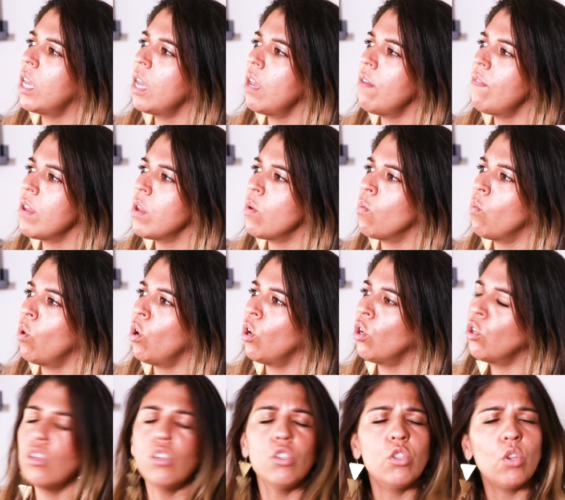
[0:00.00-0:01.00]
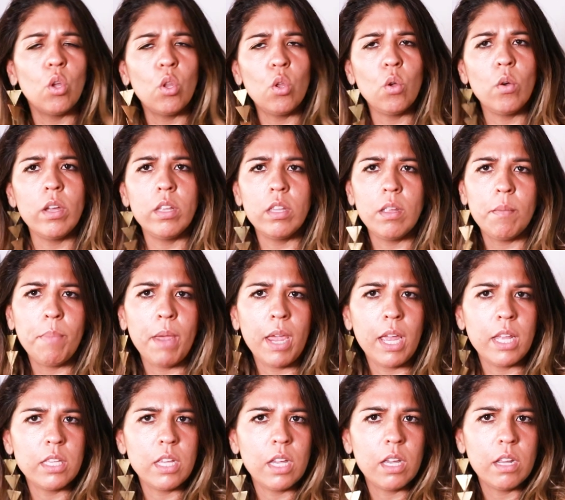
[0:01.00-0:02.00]
giving work to solo
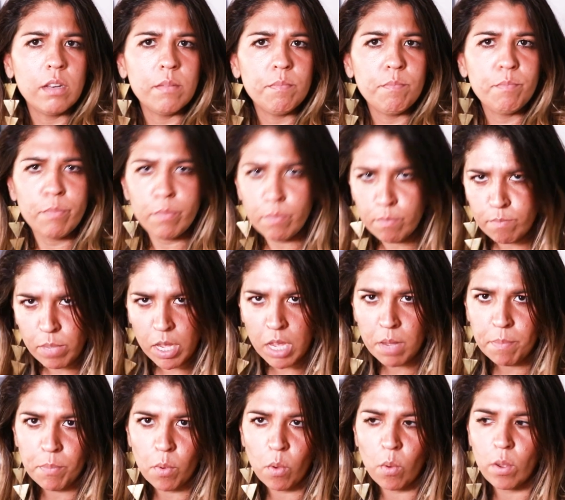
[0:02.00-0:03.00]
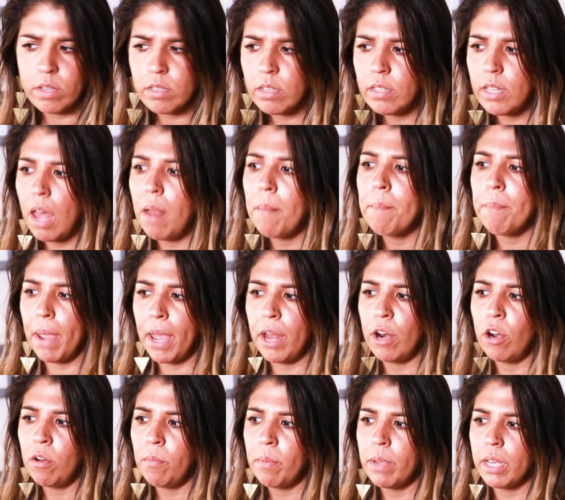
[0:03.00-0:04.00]
independent people? Isn't that
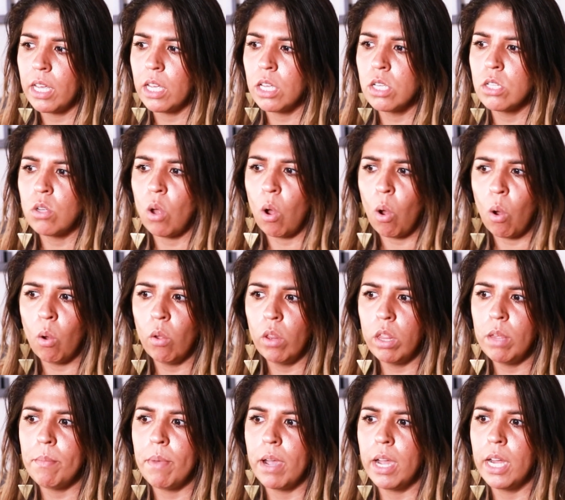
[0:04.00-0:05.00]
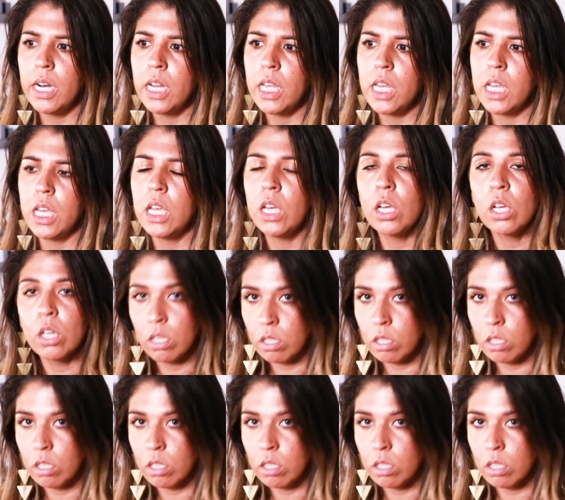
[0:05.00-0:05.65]
better because all the money